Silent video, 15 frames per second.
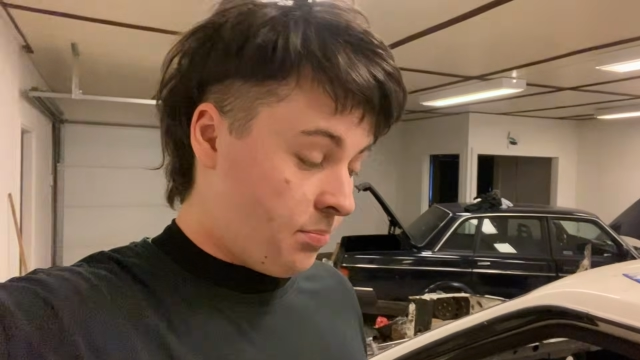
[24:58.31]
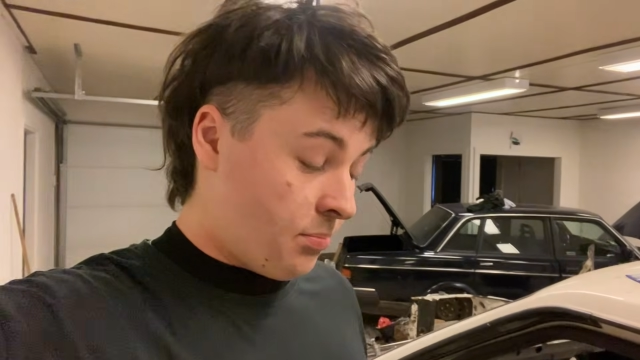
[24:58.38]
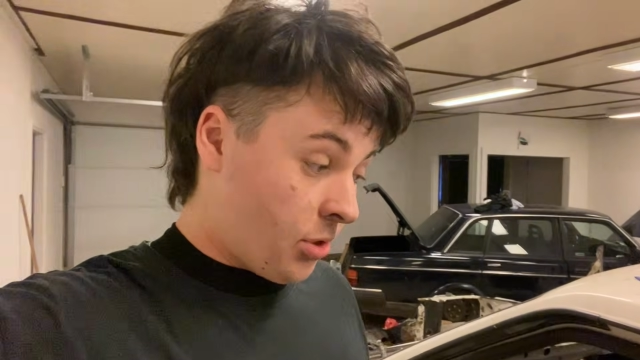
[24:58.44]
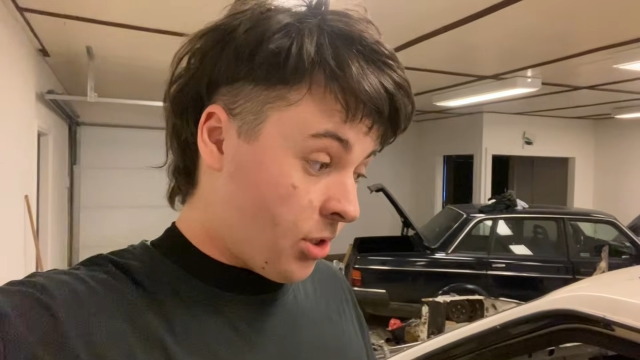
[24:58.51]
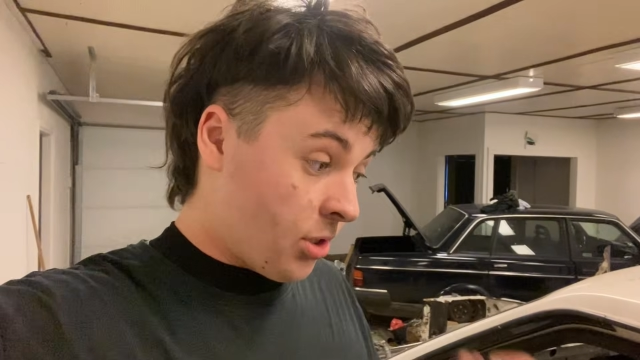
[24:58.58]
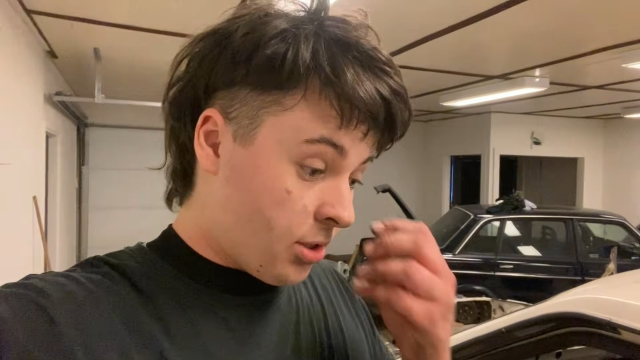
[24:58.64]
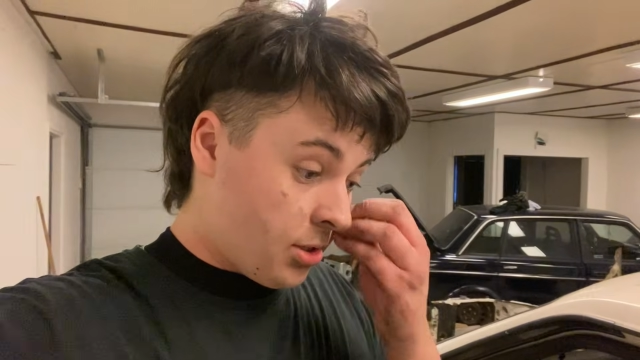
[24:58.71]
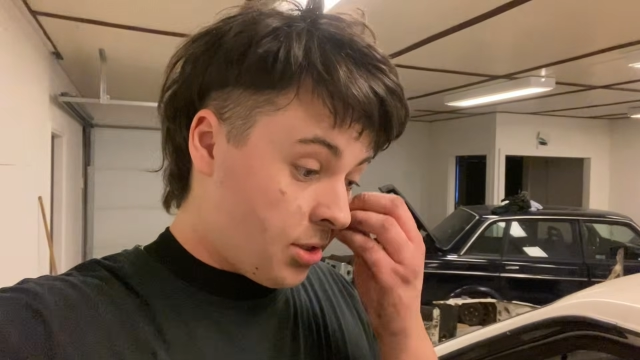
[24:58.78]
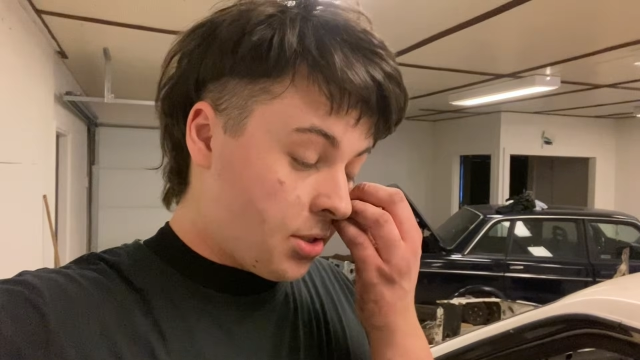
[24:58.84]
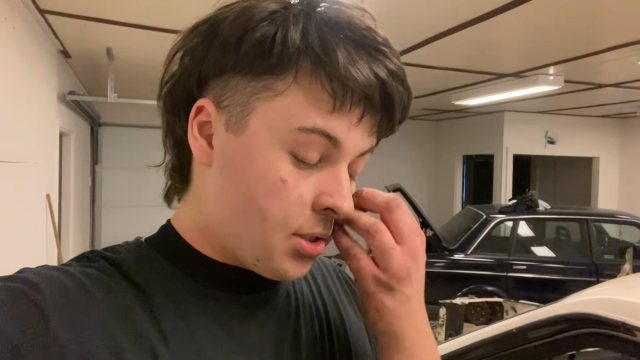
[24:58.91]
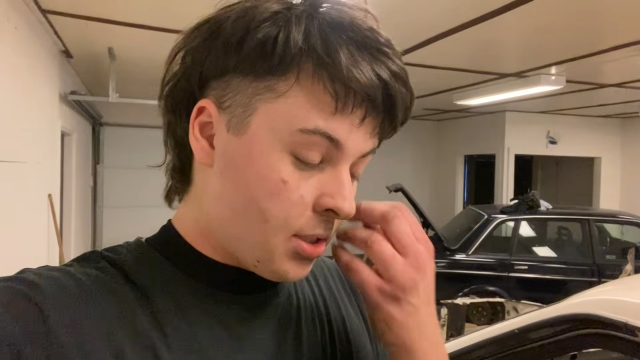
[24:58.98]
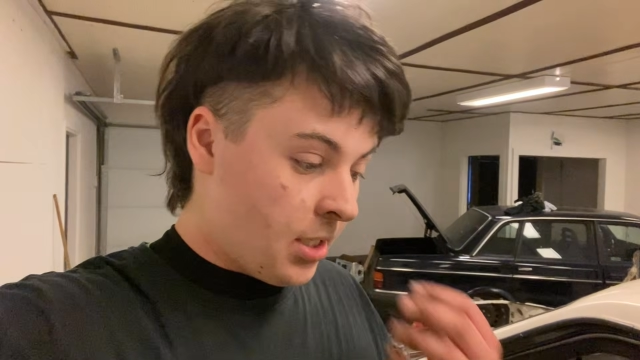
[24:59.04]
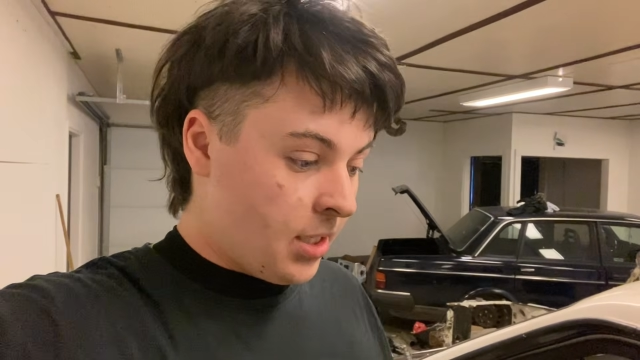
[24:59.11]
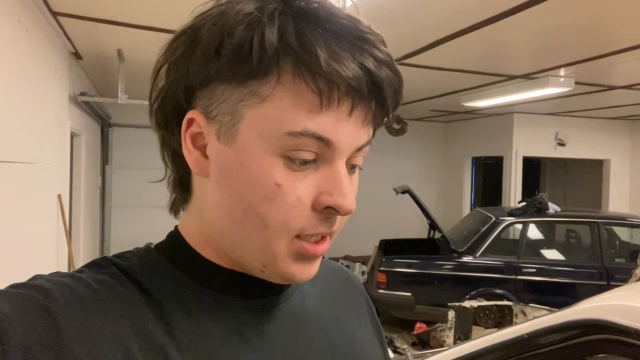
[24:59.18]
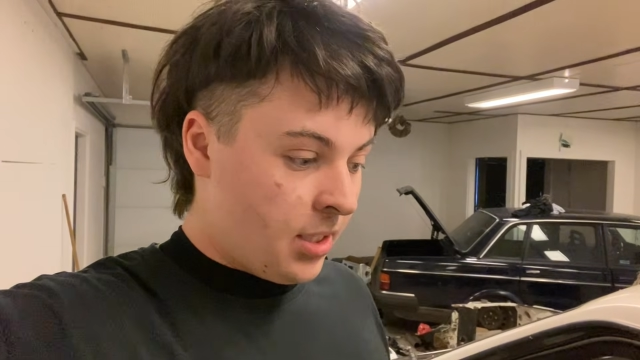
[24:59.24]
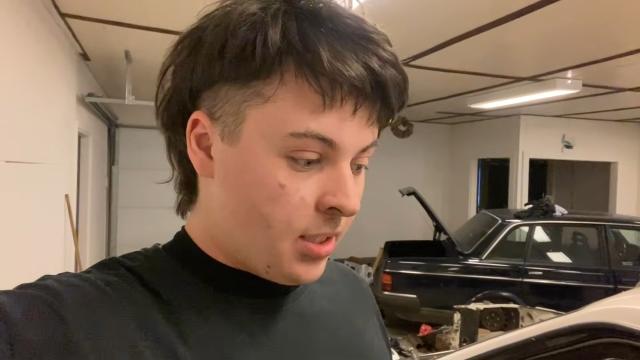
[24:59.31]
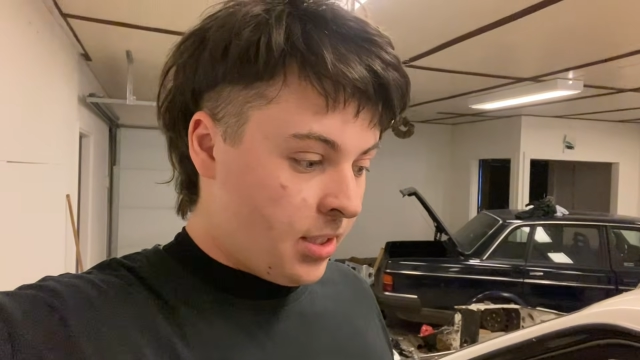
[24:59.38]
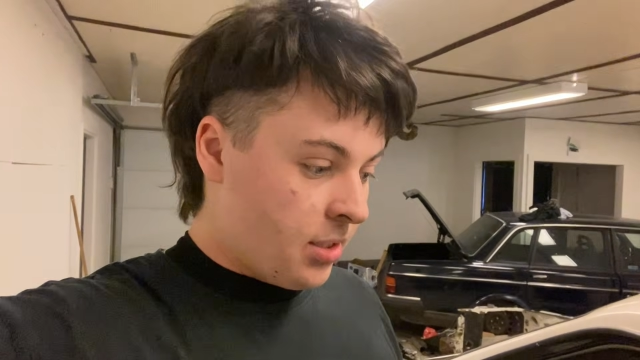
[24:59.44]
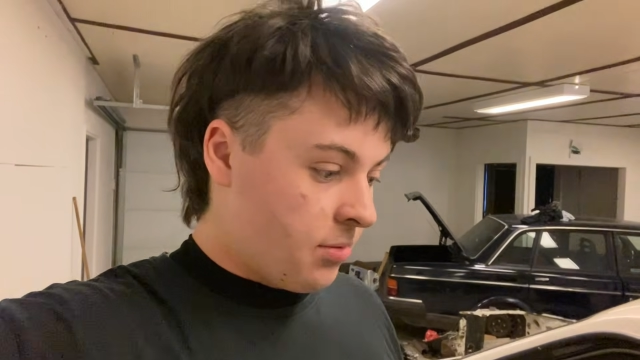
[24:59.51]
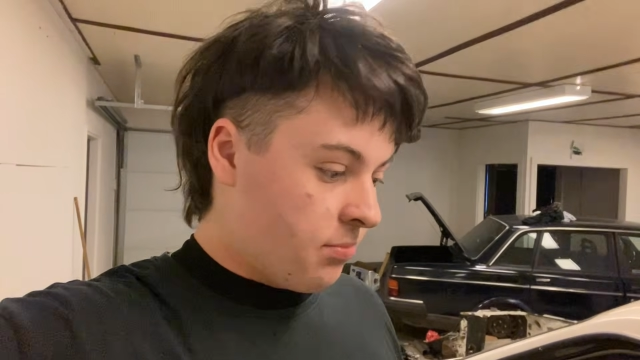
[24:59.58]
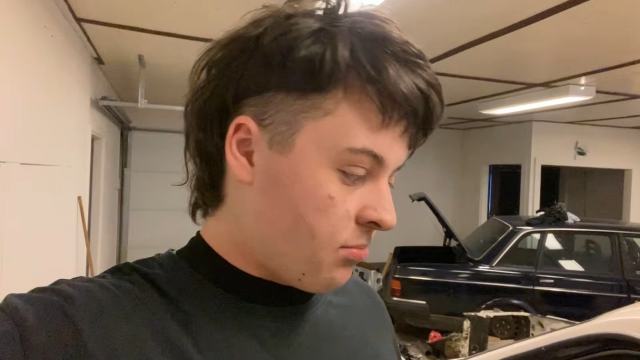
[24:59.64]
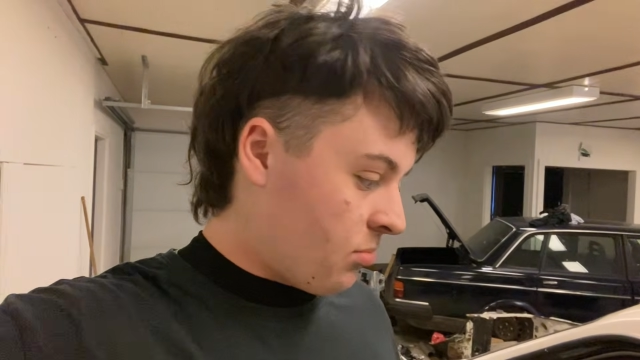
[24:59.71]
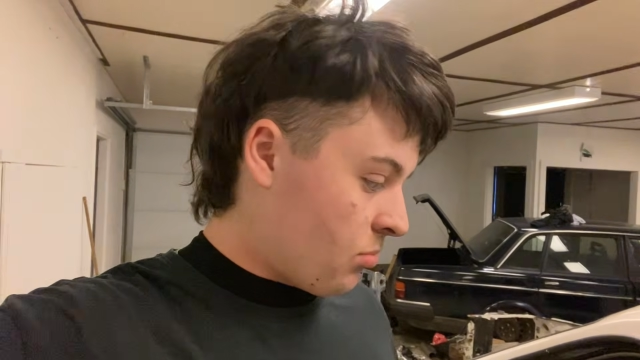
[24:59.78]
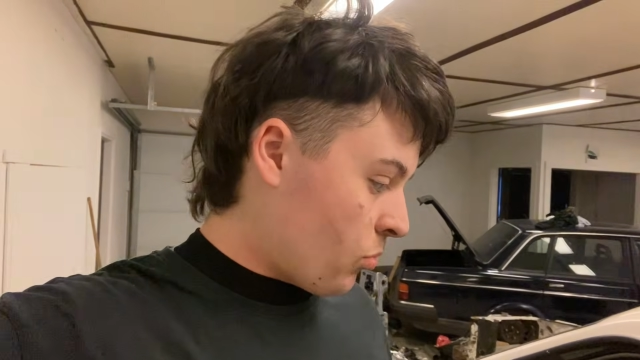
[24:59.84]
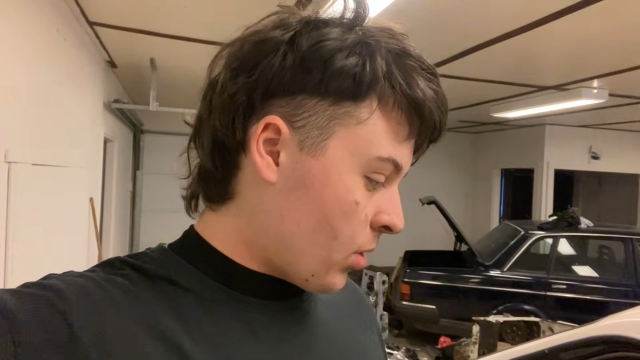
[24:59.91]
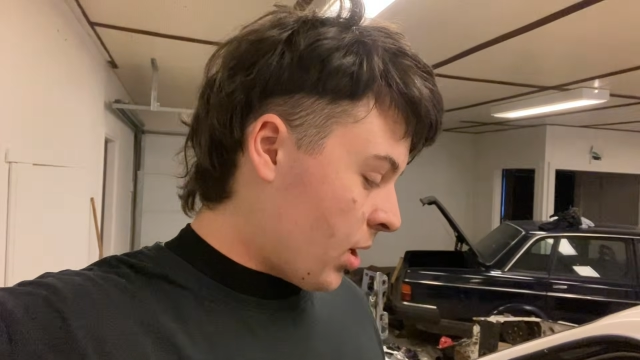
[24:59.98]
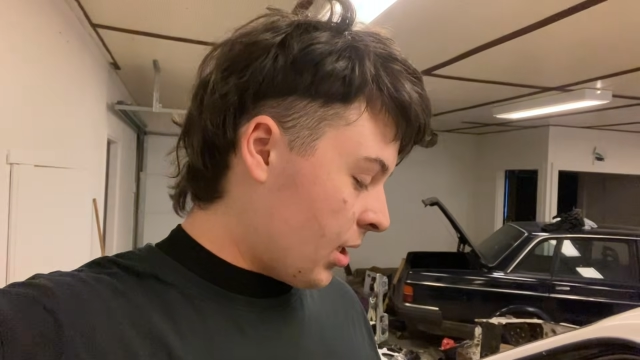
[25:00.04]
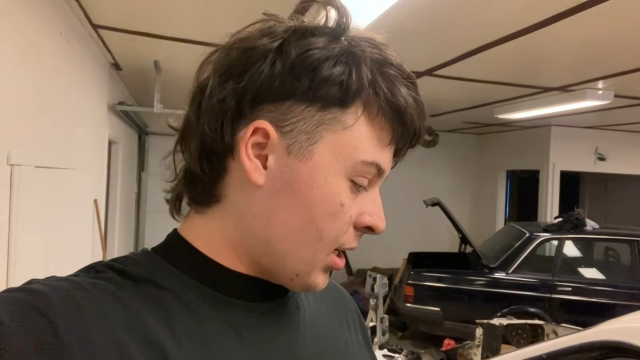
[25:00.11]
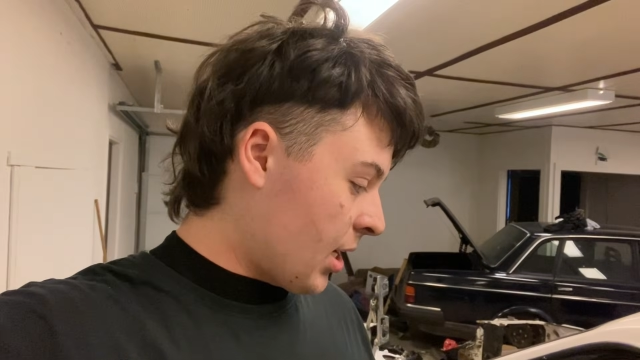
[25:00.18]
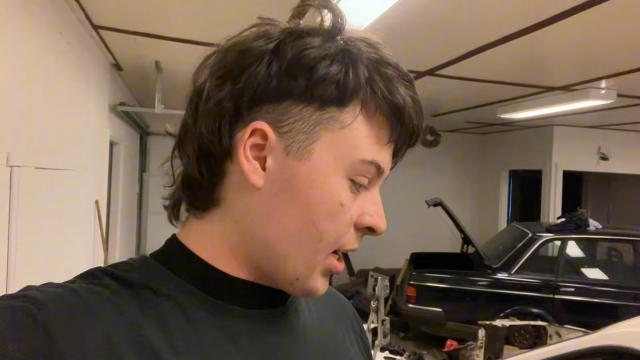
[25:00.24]
because,
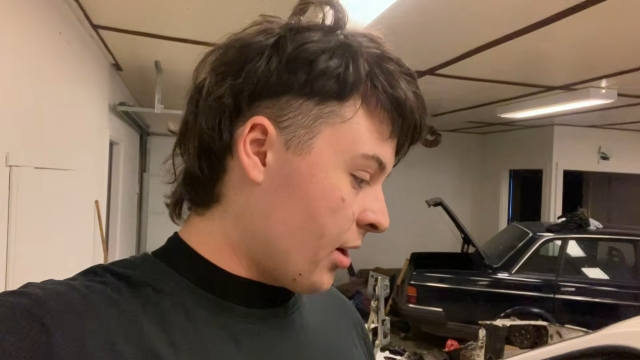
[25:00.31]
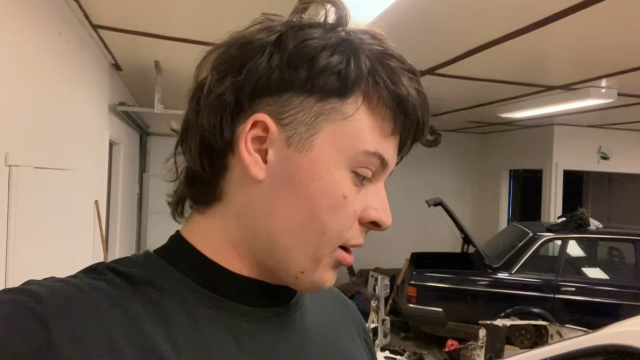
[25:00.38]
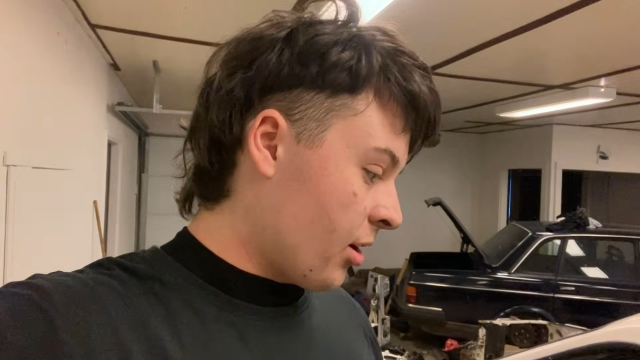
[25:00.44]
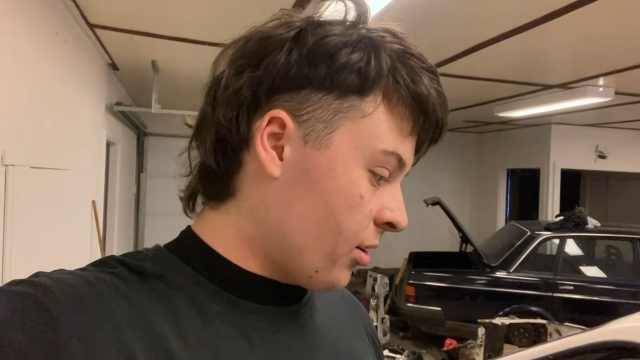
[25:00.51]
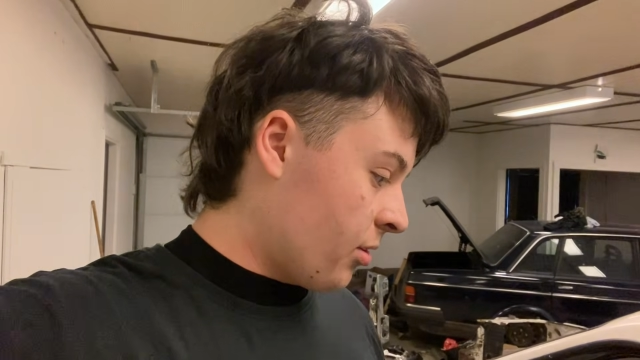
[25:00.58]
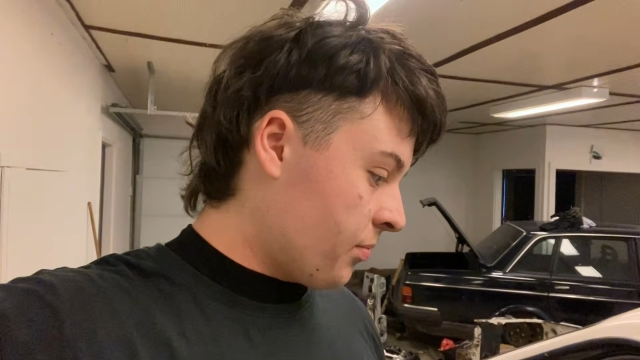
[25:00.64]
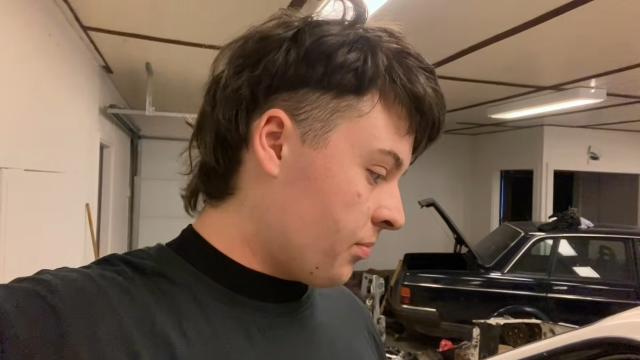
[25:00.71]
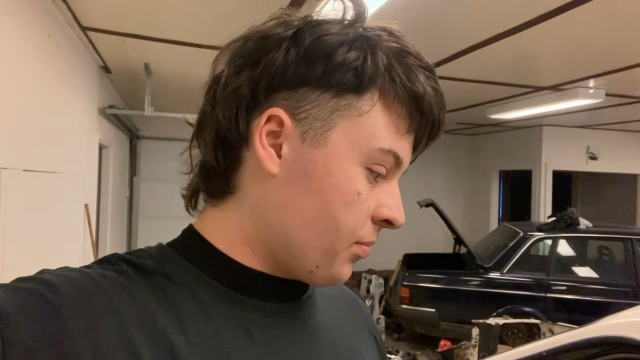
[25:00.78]
well, I don't know.